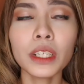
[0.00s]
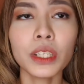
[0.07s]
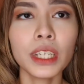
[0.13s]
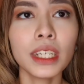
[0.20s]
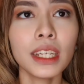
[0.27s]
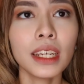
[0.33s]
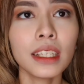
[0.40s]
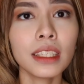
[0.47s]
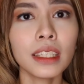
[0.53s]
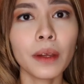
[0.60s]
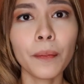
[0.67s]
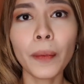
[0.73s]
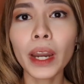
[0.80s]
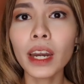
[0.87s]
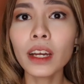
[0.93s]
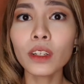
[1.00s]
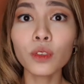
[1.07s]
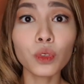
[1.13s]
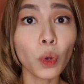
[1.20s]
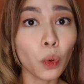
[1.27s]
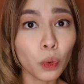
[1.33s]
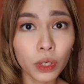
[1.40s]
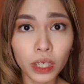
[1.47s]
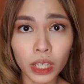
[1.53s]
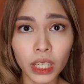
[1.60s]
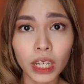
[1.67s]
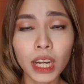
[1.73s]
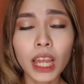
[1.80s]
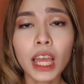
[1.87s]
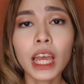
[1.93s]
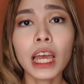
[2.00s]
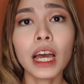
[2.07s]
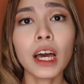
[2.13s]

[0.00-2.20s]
ingredient na parang toner